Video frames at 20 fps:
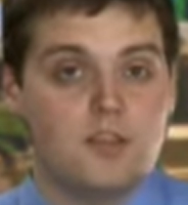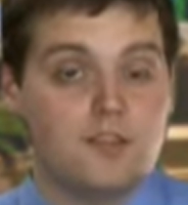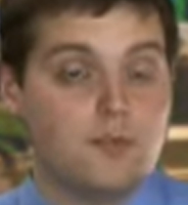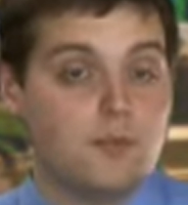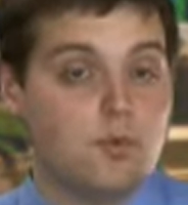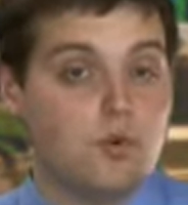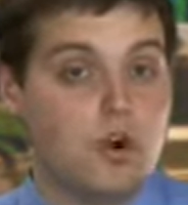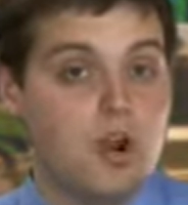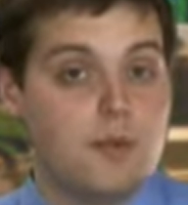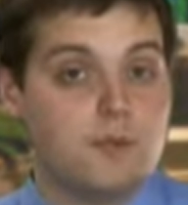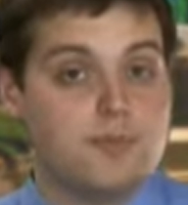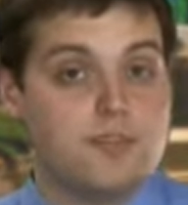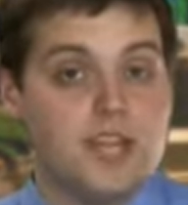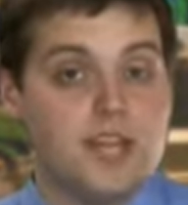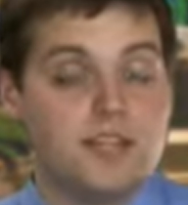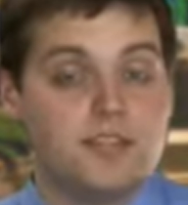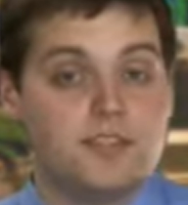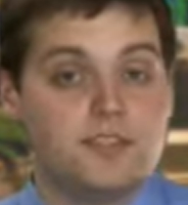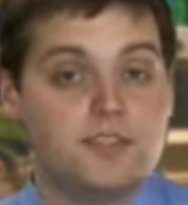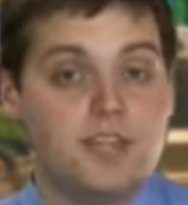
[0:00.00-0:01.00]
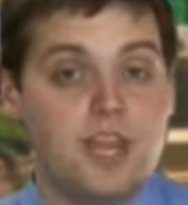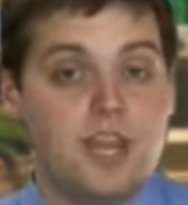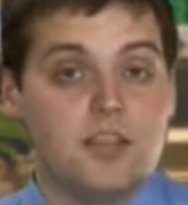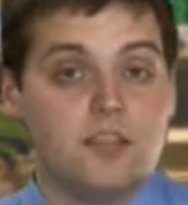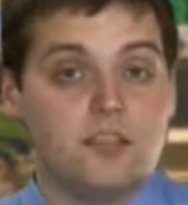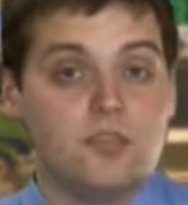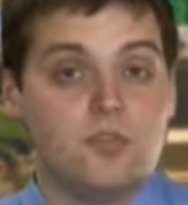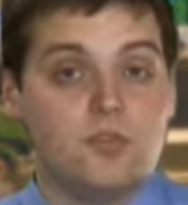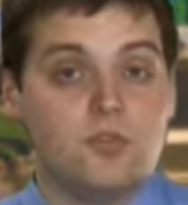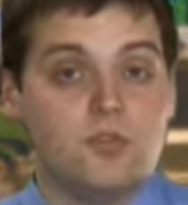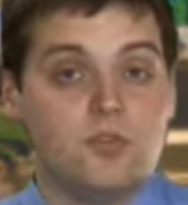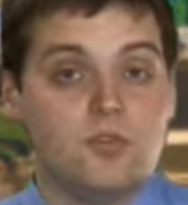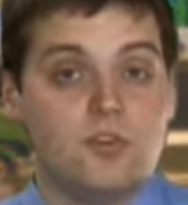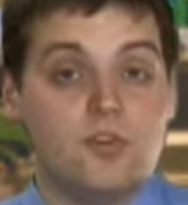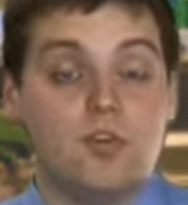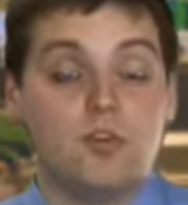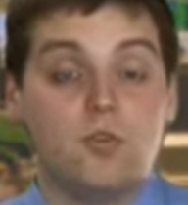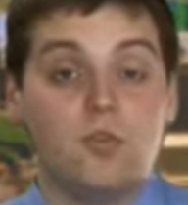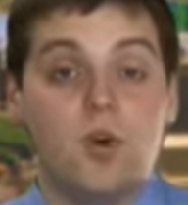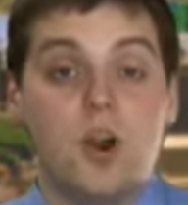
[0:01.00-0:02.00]
For more updates, stay tuned.
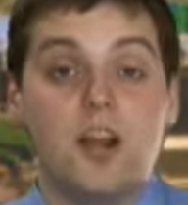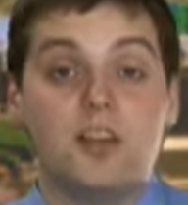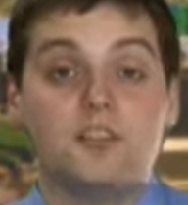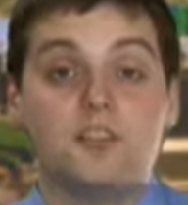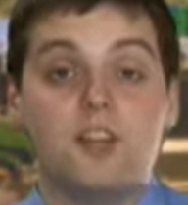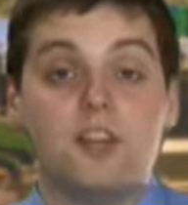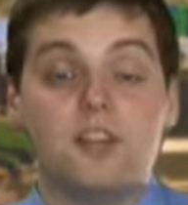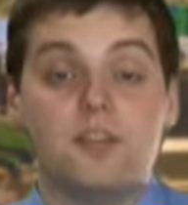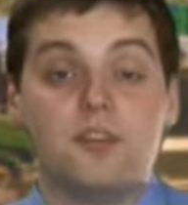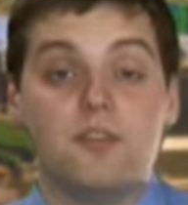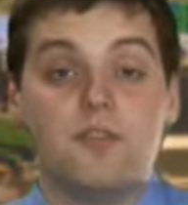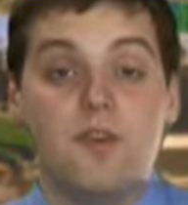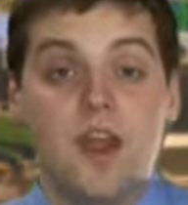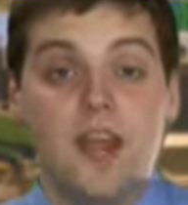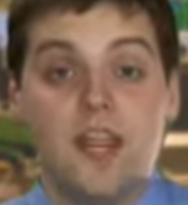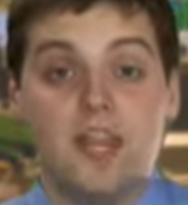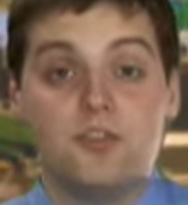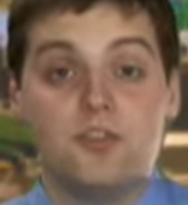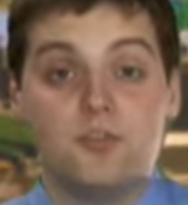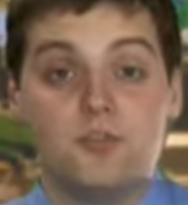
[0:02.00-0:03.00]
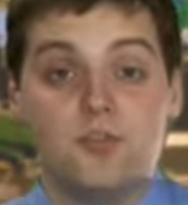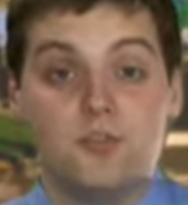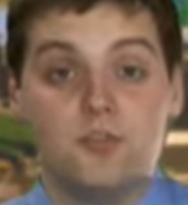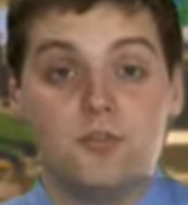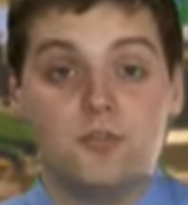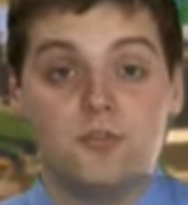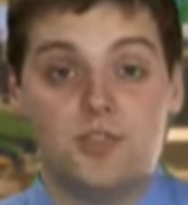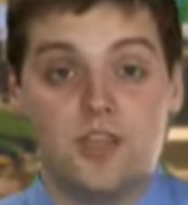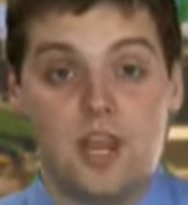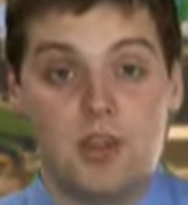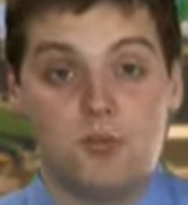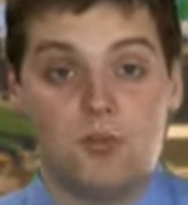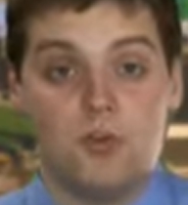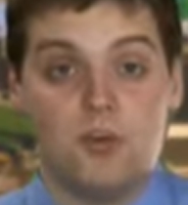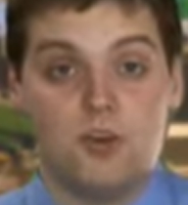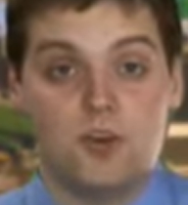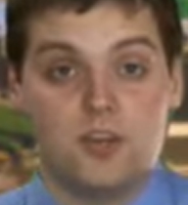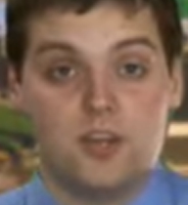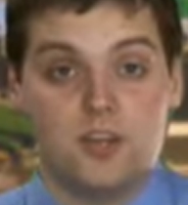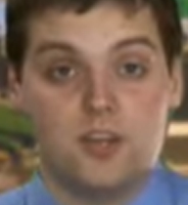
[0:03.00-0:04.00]
You're watching the Financial News
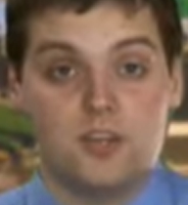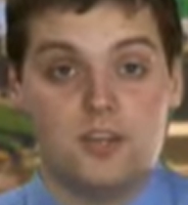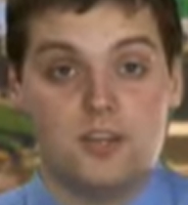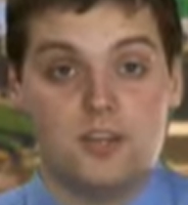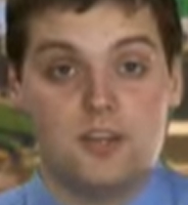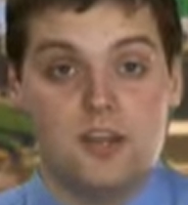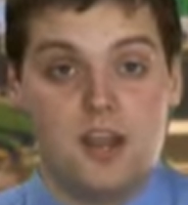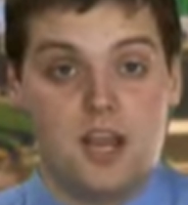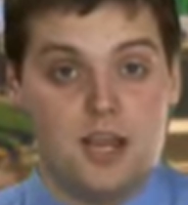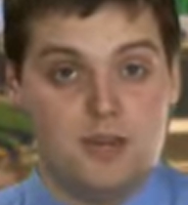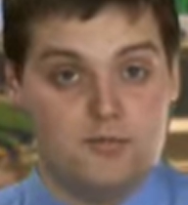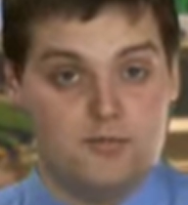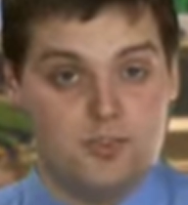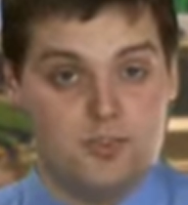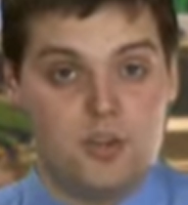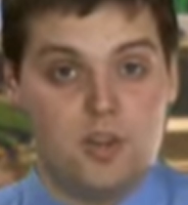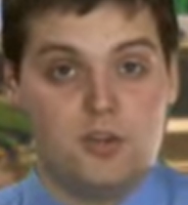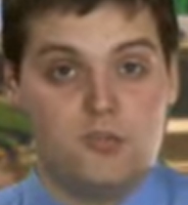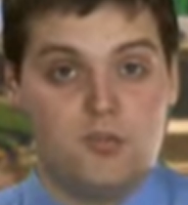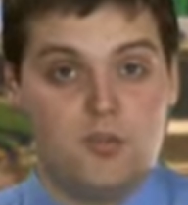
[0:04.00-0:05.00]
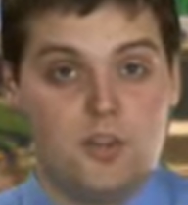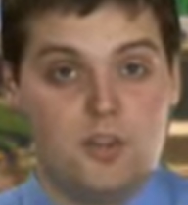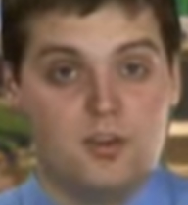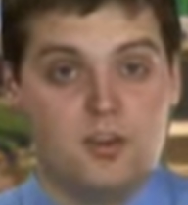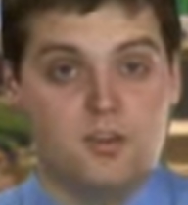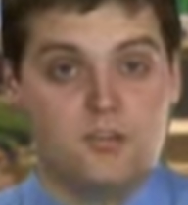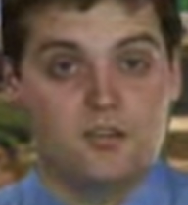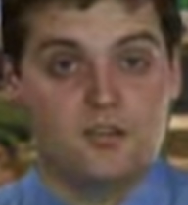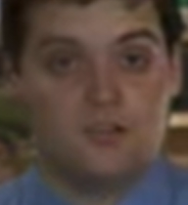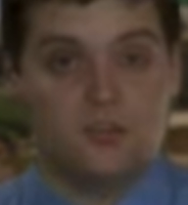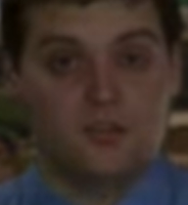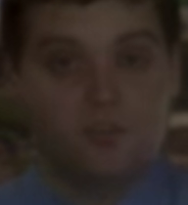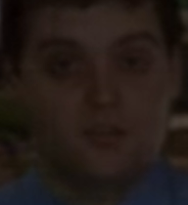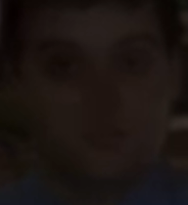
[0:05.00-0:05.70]
Network. I'm Chuck Pierce.